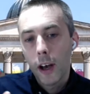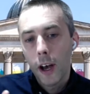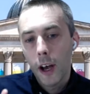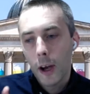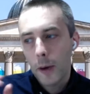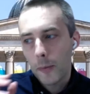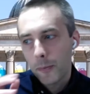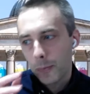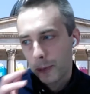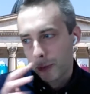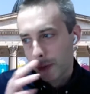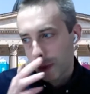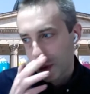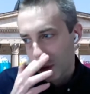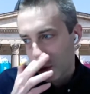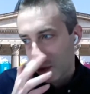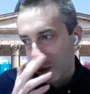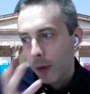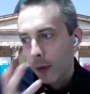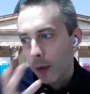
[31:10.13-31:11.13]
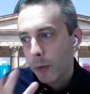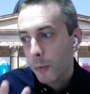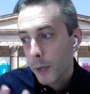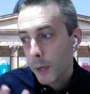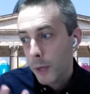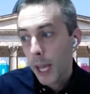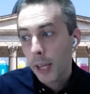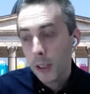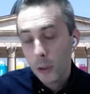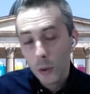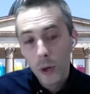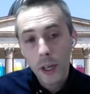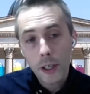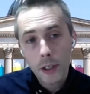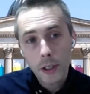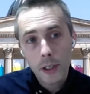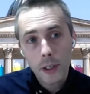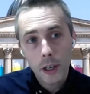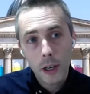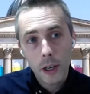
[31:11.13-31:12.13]
Um, we we had
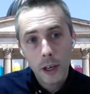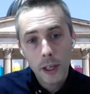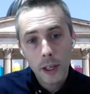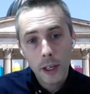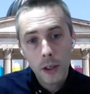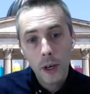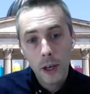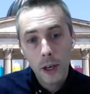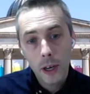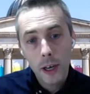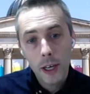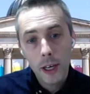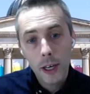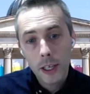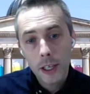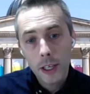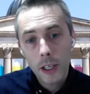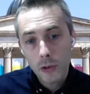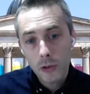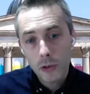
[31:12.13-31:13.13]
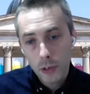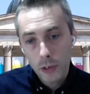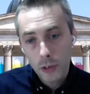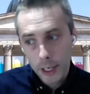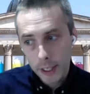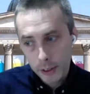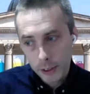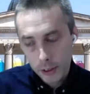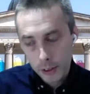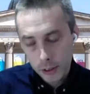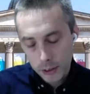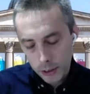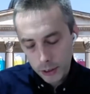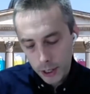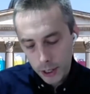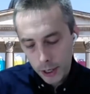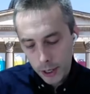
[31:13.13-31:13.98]
quite good high quite high linkage rates.